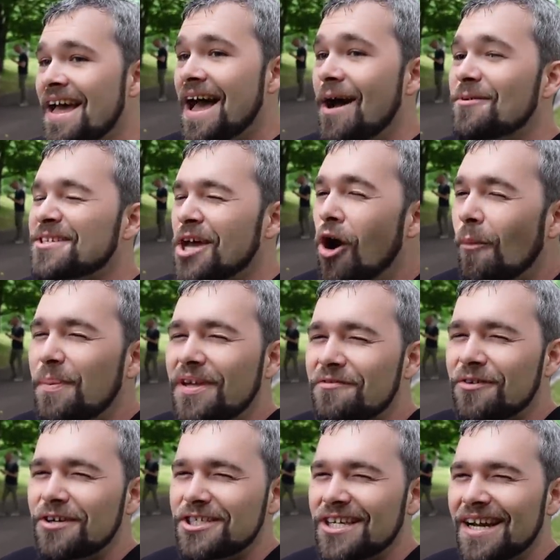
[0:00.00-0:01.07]
I was hoping
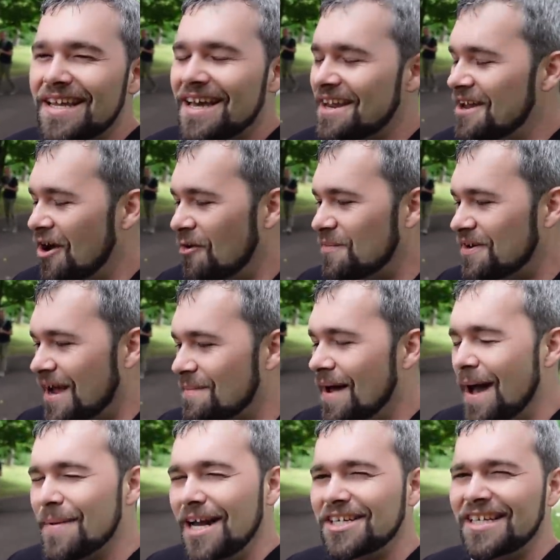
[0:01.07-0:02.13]
for a shiny unknown, but I'm,
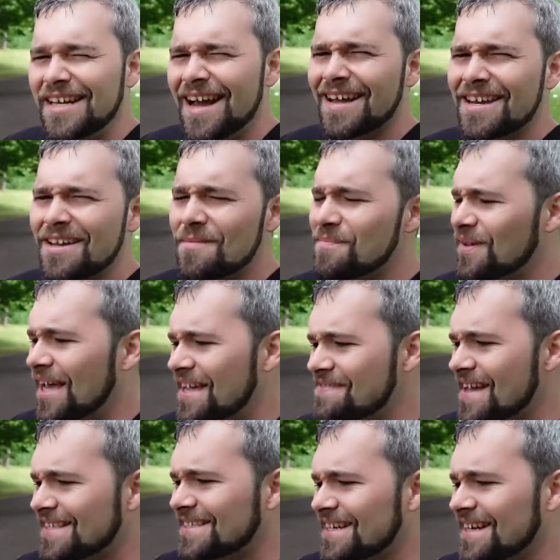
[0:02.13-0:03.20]
I'm actually not gonna complain.
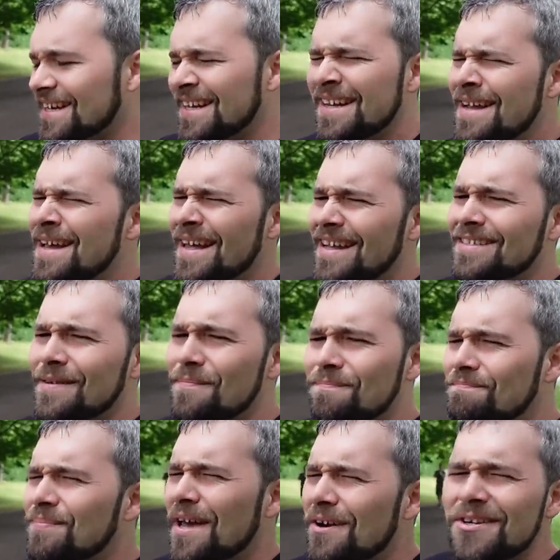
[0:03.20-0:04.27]
That's a, that's a
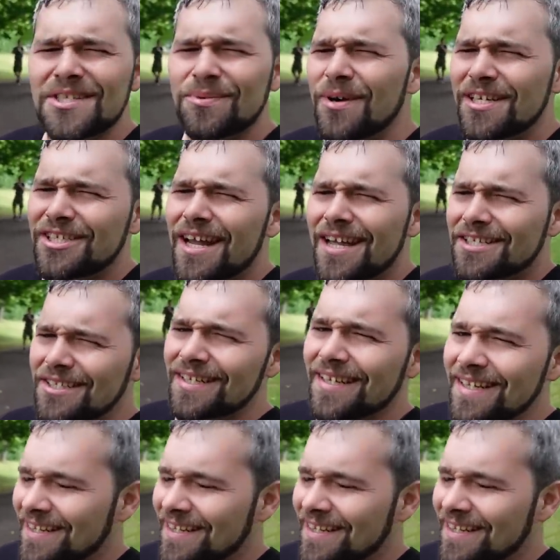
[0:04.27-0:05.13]
better switch, actually.